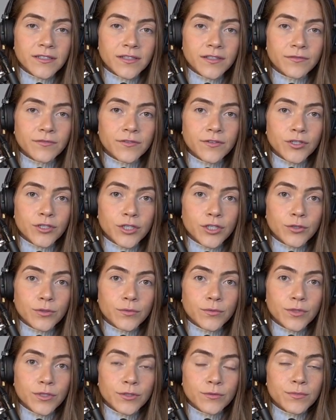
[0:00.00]
if you
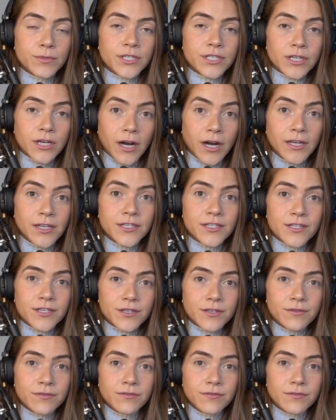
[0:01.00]
knew you would die
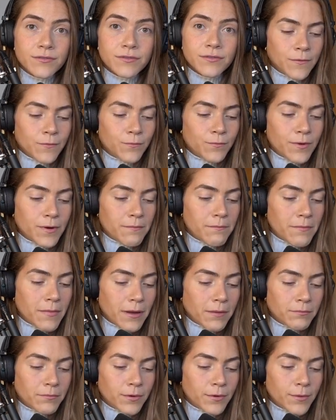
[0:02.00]
soon.
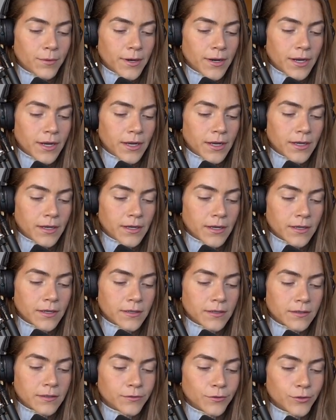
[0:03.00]
Remembering
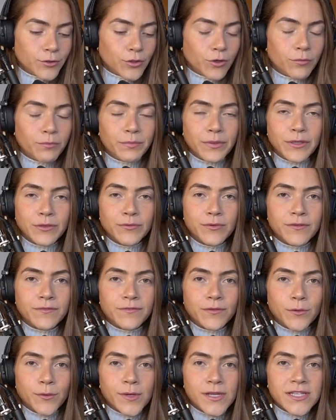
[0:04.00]
your
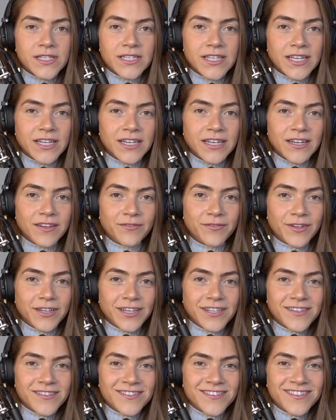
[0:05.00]
beautiful
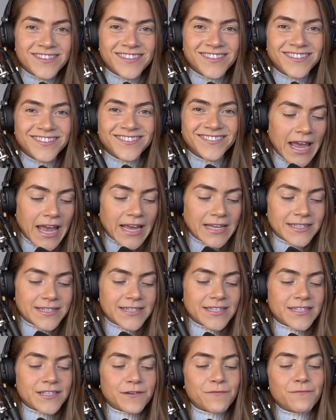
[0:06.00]
insignificance and
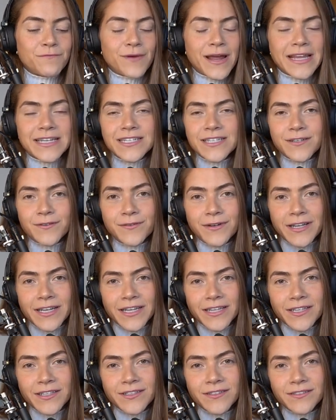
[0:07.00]

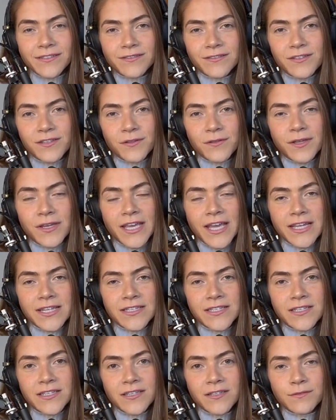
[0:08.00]
surrendering to the
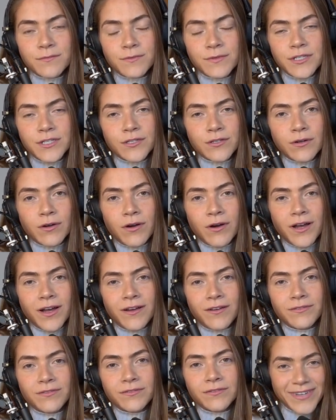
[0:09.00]
answers we do not
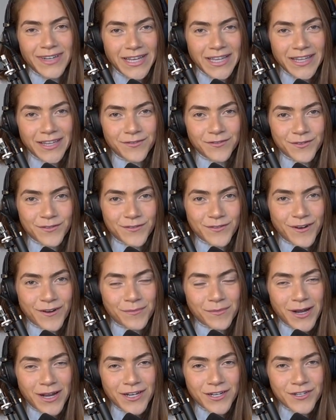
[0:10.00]
have. I love you very
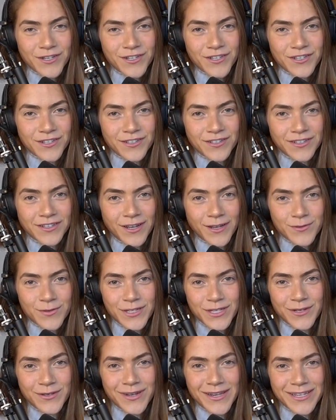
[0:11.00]
much. I'll
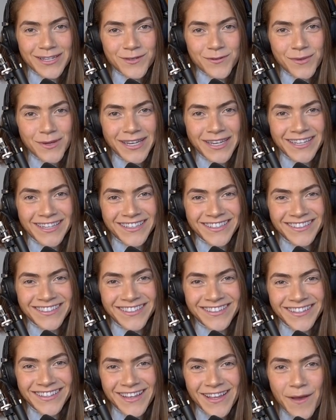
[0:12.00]
see you next week.
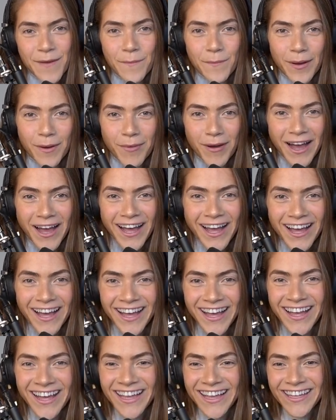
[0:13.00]

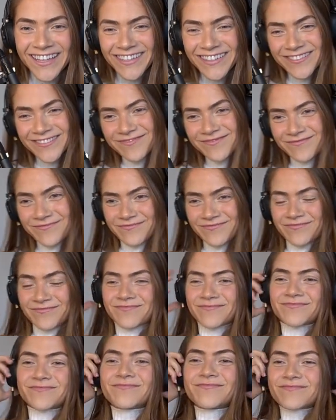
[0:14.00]
Bye-bye.
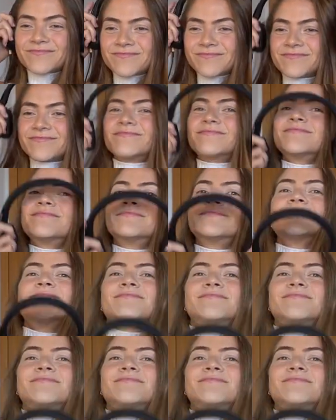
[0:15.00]
Thank you